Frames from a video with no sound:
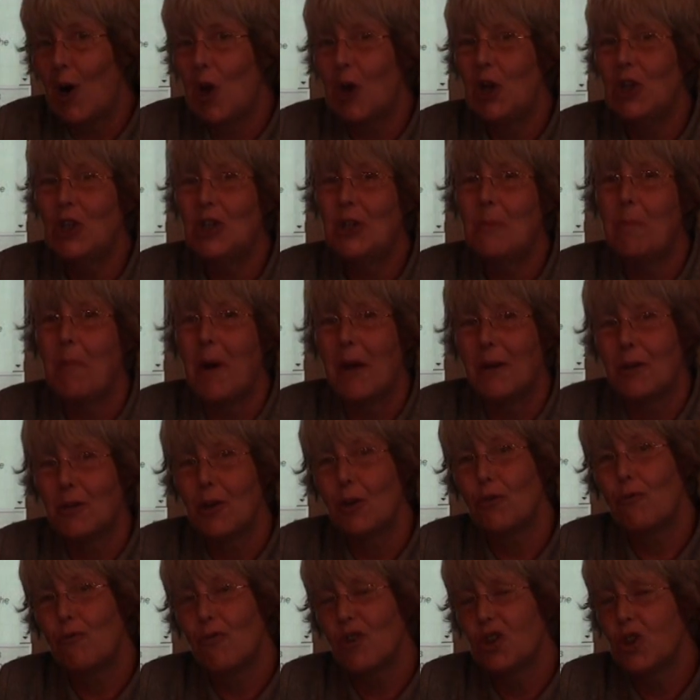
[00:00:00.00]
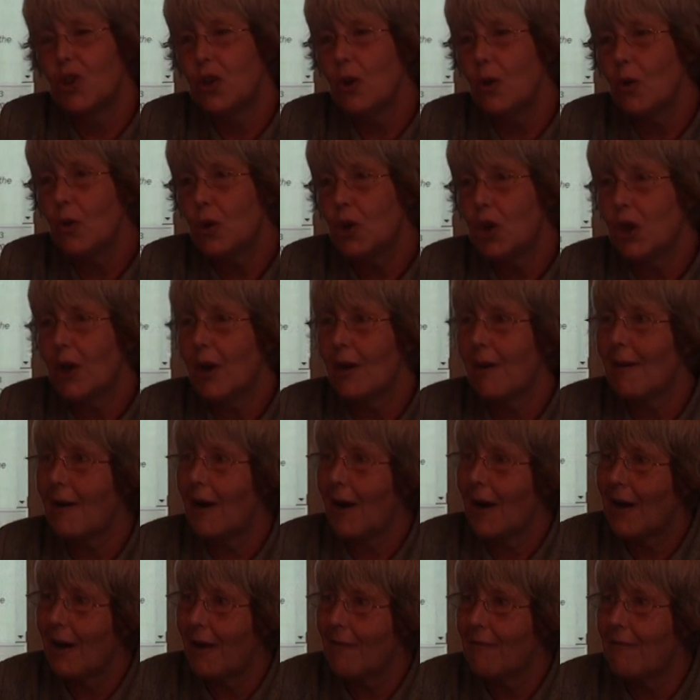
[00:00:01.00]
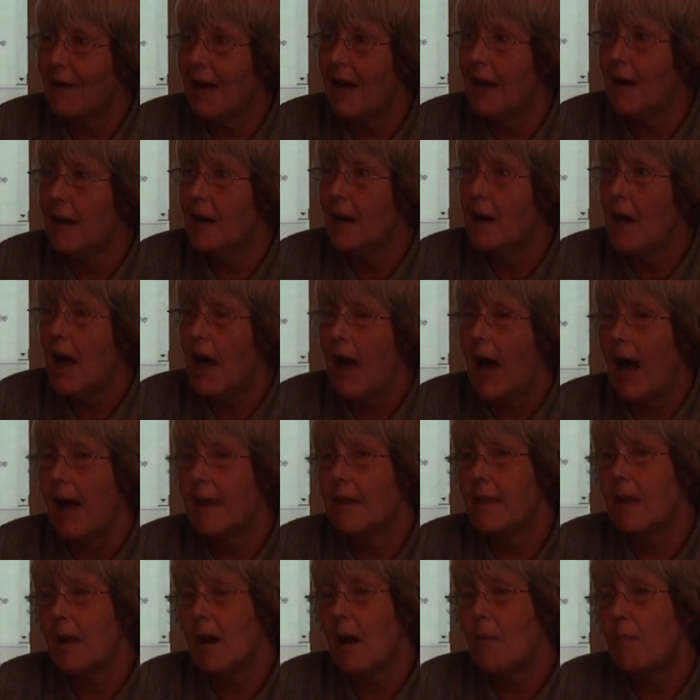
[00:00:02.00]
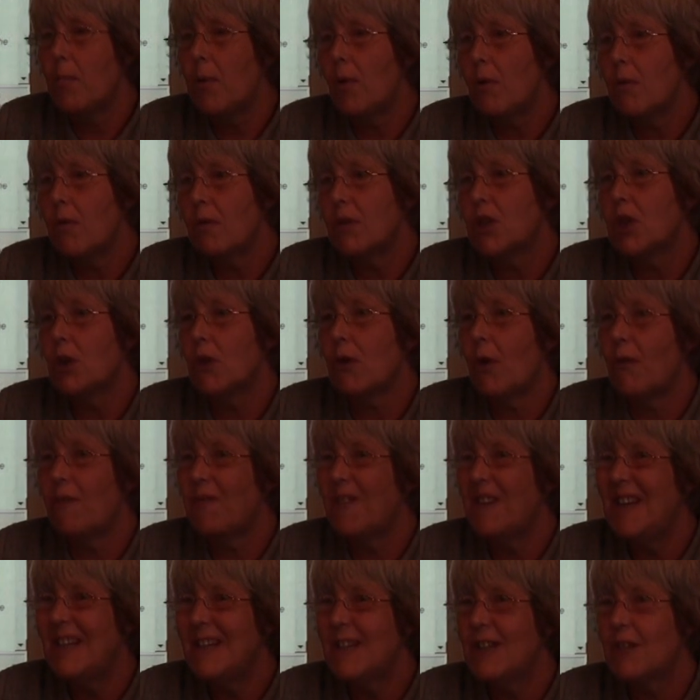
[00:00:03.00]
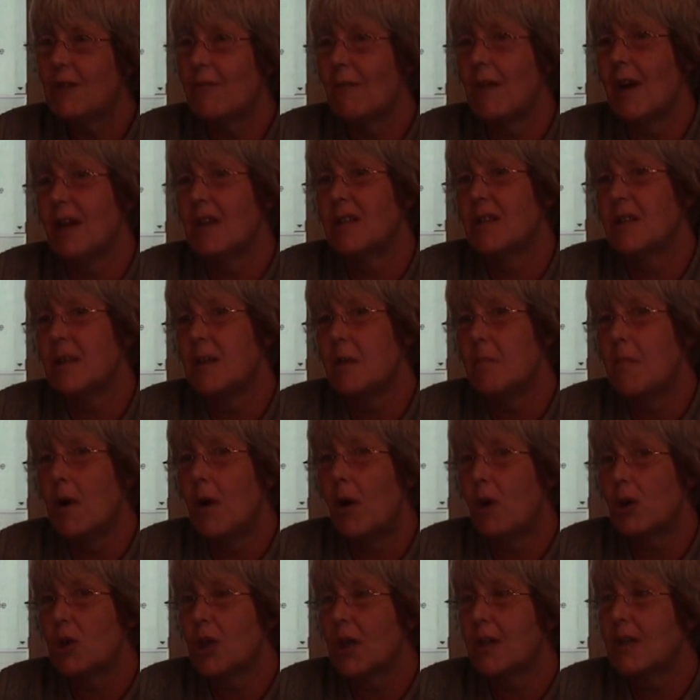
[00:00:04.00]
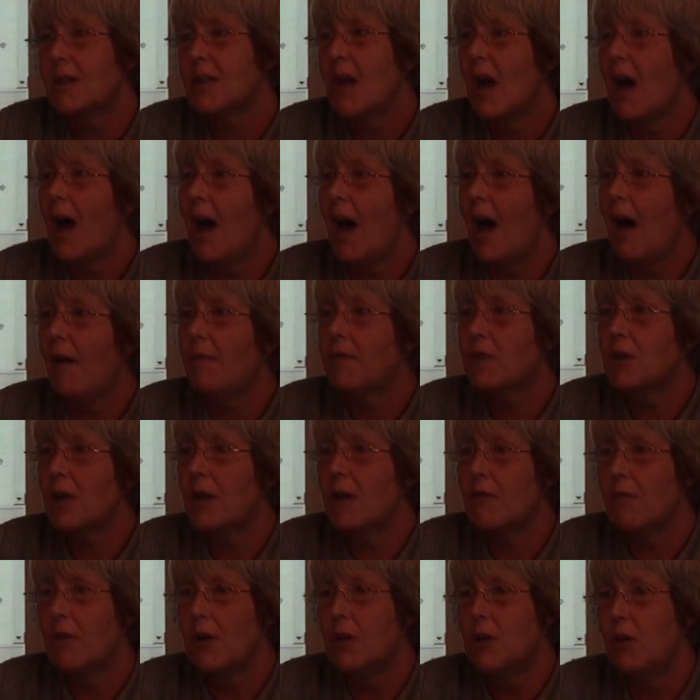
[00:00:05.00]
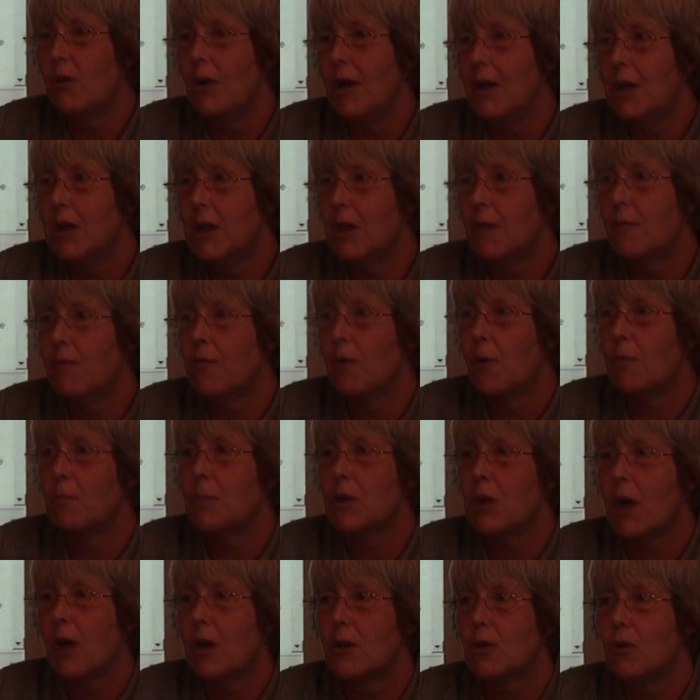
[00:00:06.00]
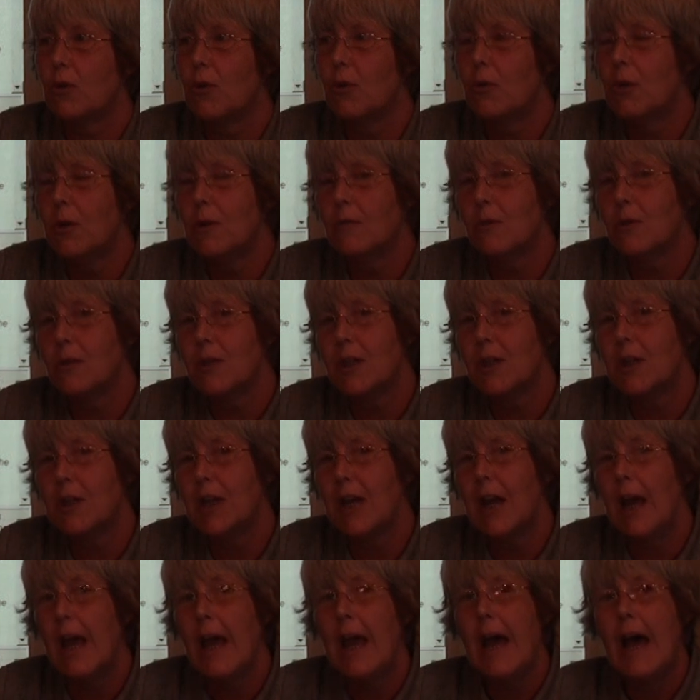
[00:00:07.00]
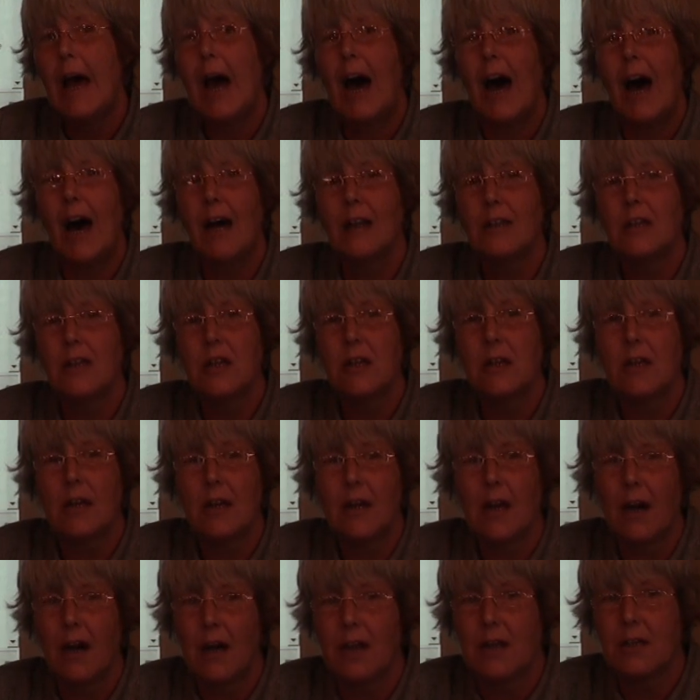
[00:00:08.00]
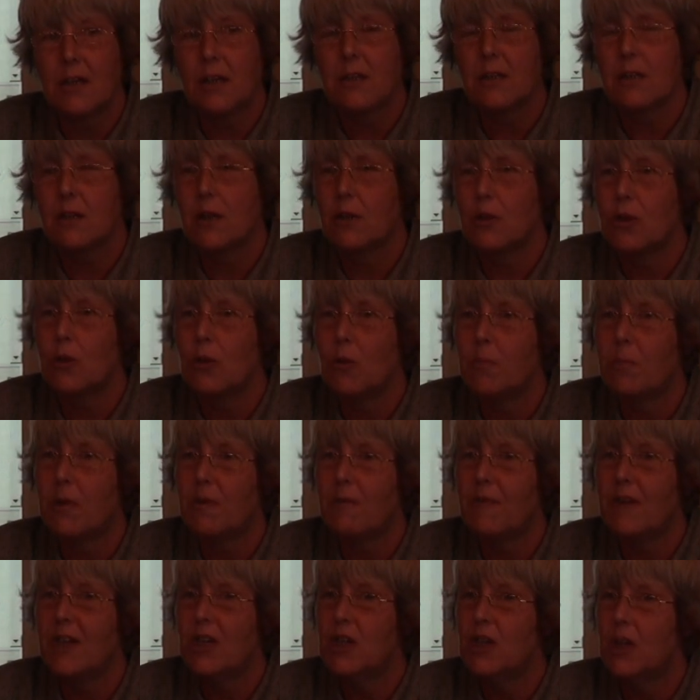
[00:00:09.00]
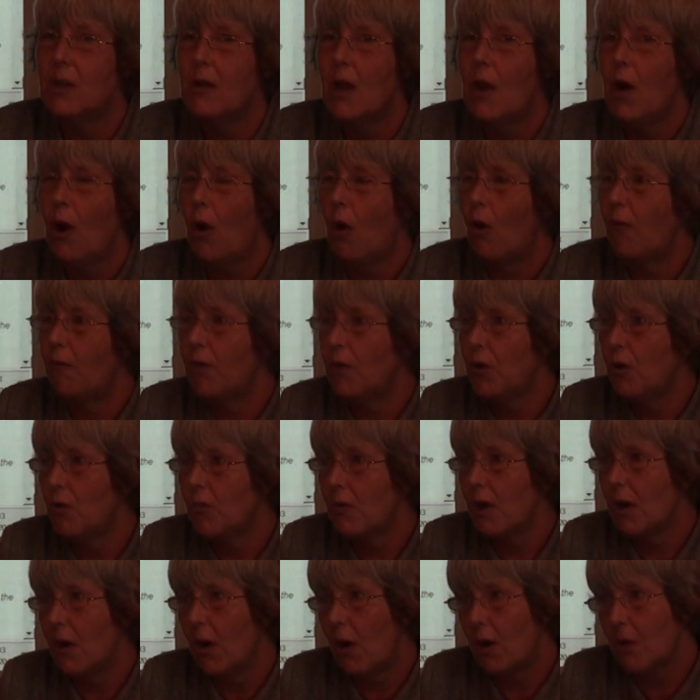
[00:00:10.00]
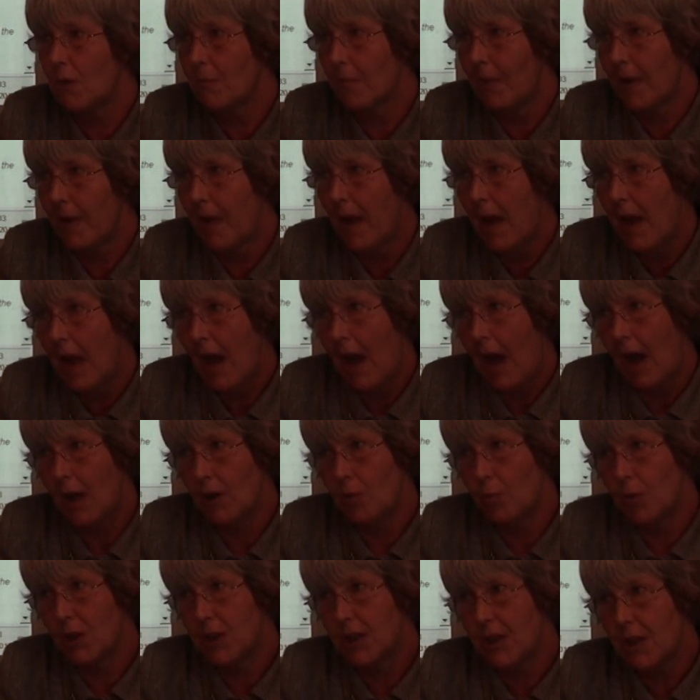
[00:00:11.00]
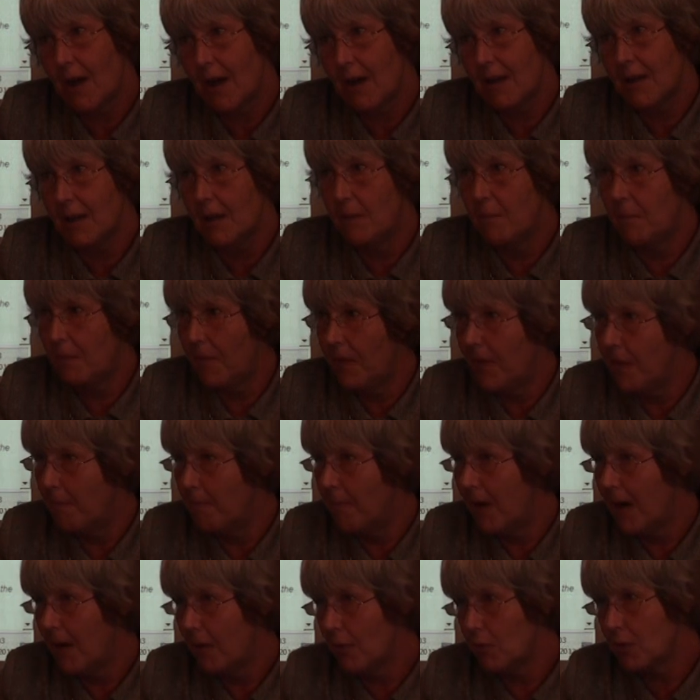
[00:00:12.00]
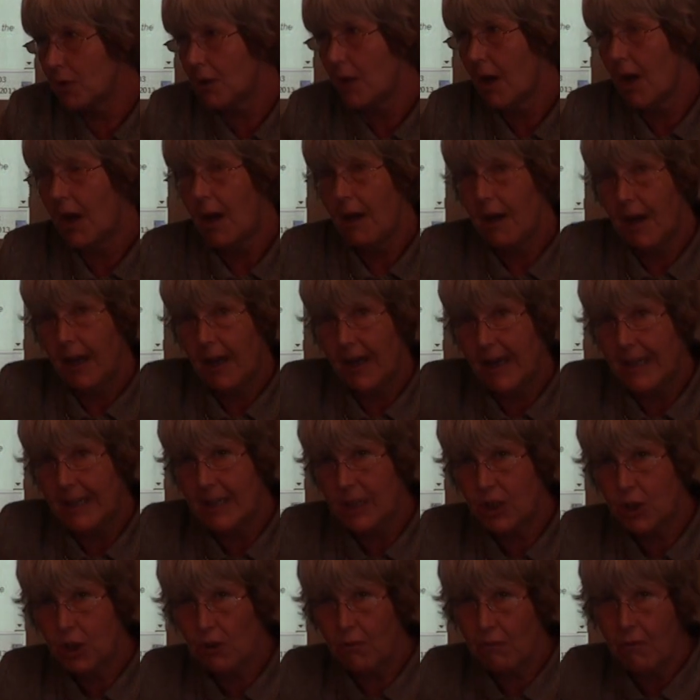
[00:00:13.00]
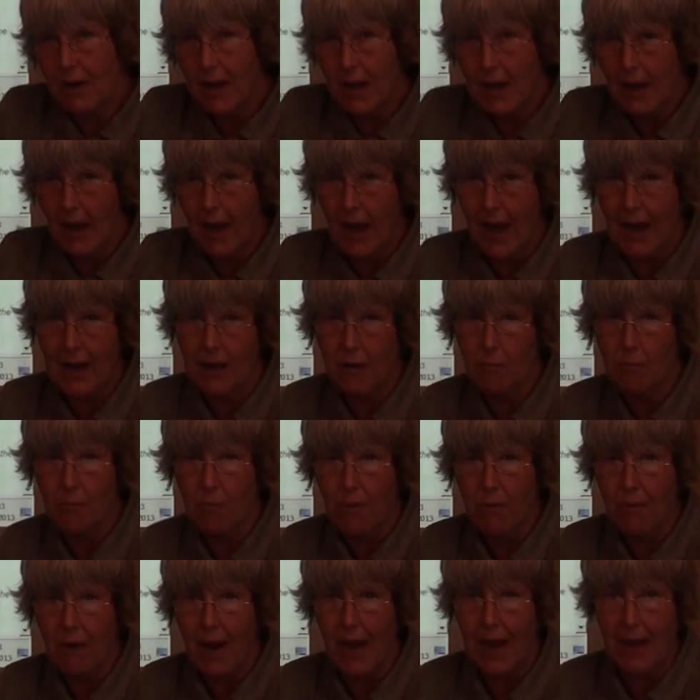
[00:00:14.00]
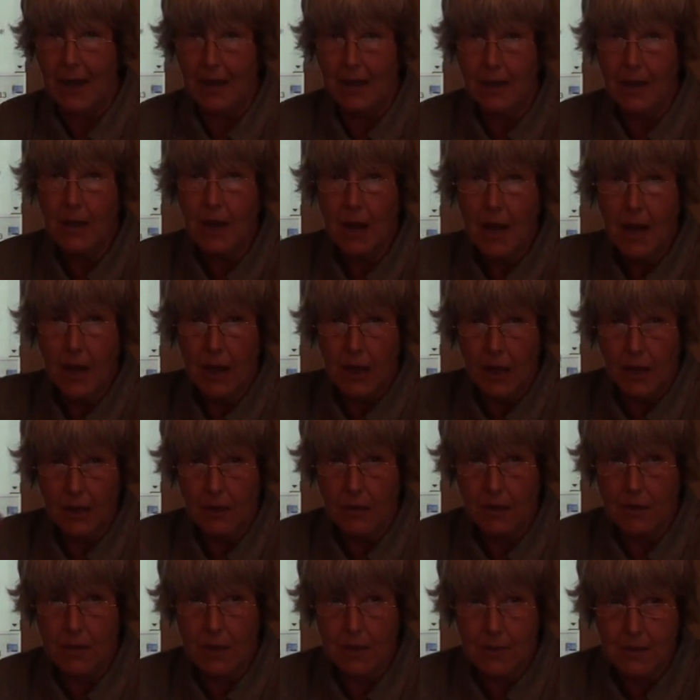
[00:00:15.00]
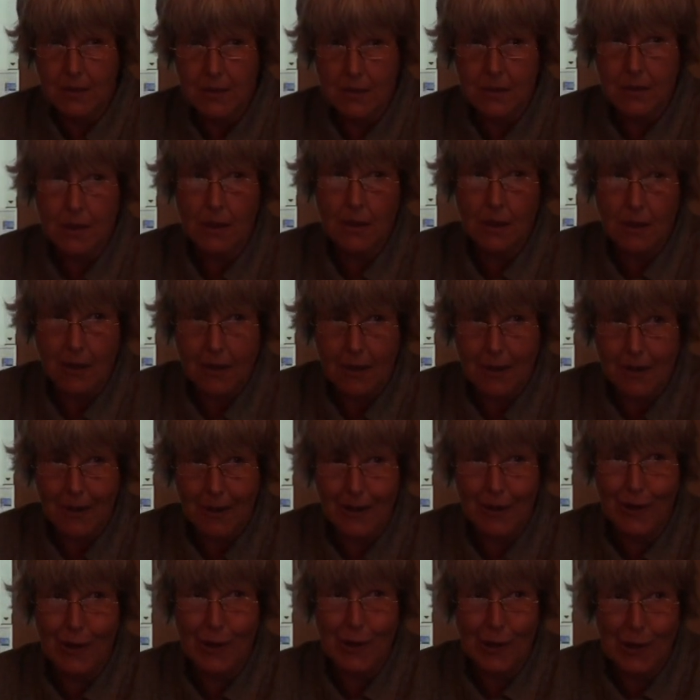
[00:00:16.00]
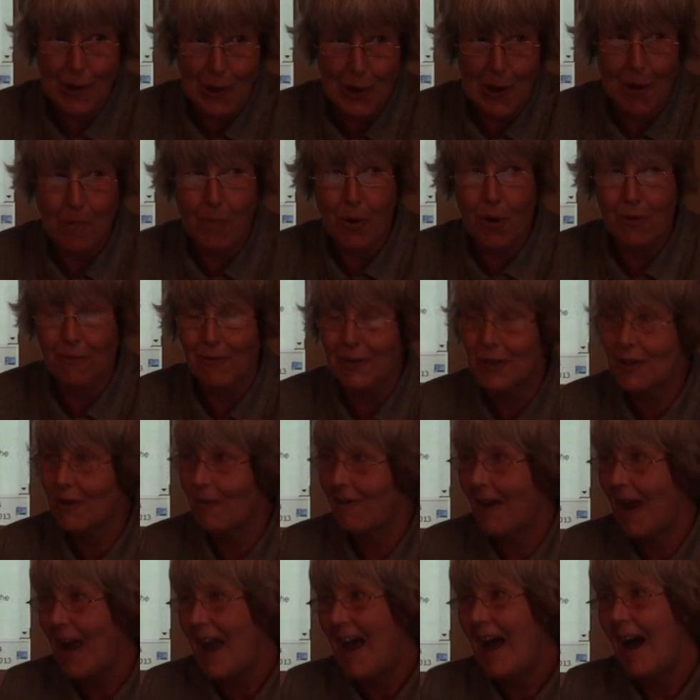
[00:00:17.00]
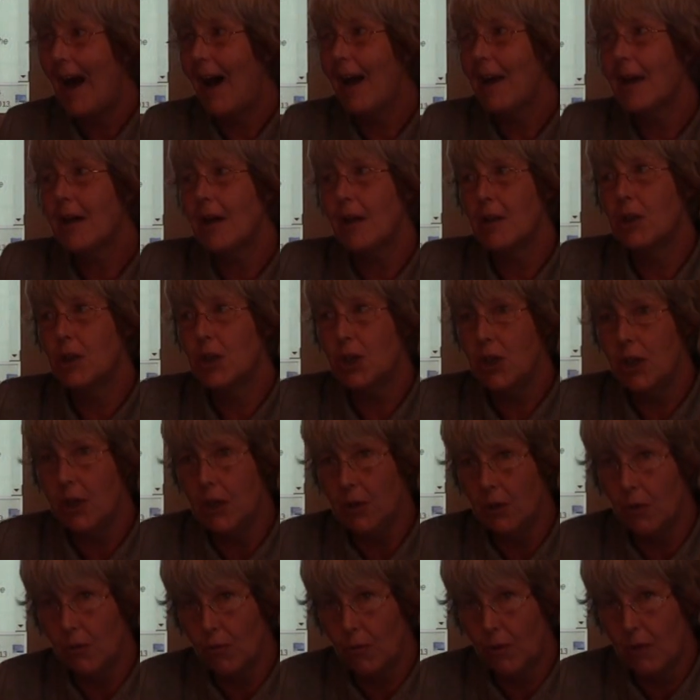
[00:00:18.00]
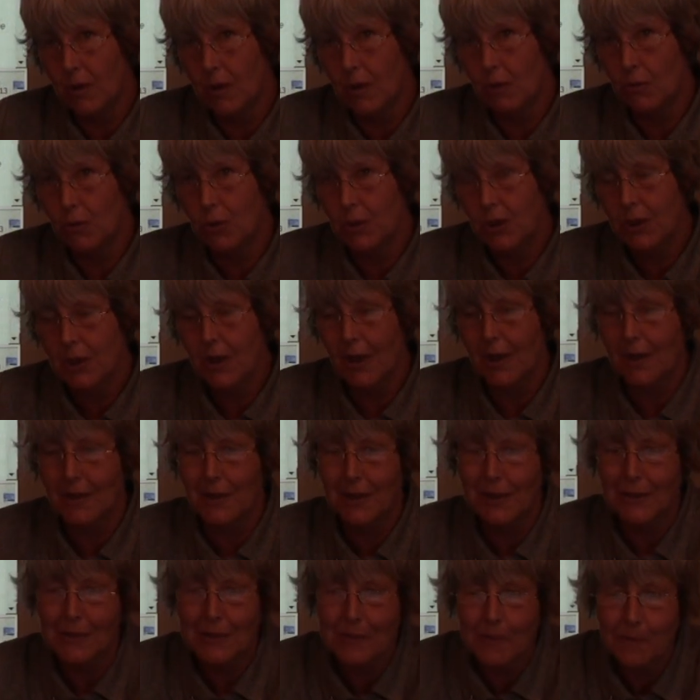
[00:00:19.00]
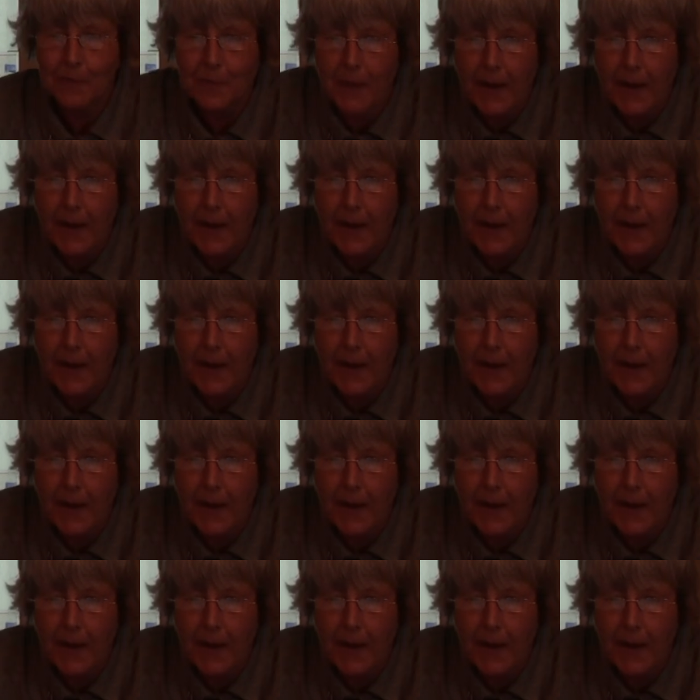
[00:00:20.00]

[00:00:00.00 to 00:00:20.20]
independent research career at the Laboratory of History and Semiotics after graduating from Tartu University under the guidance and supervision of Yuri Lotman, and we studied both history and brain in this laboratory. I continued those studies.